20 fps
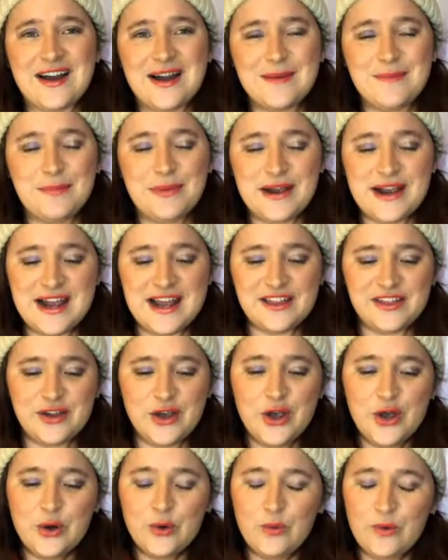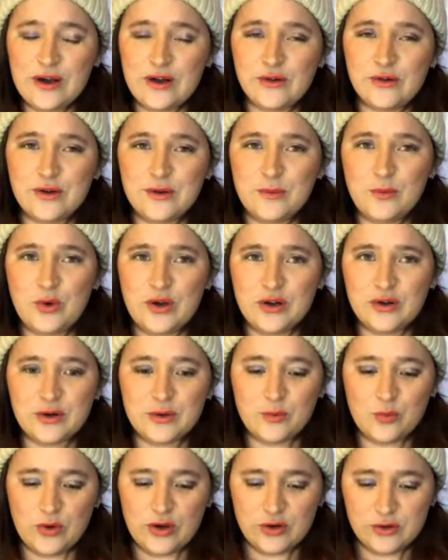Hi, Beth. Welcome,
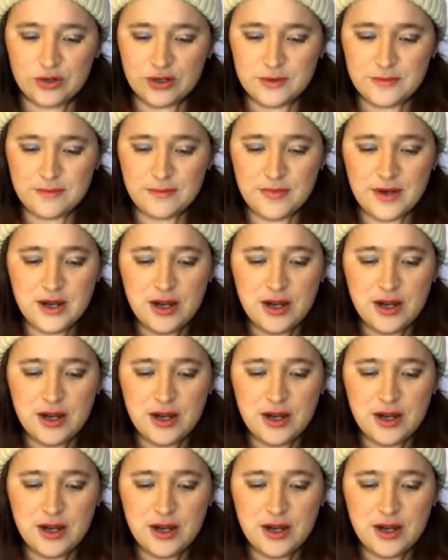welcome, welcome.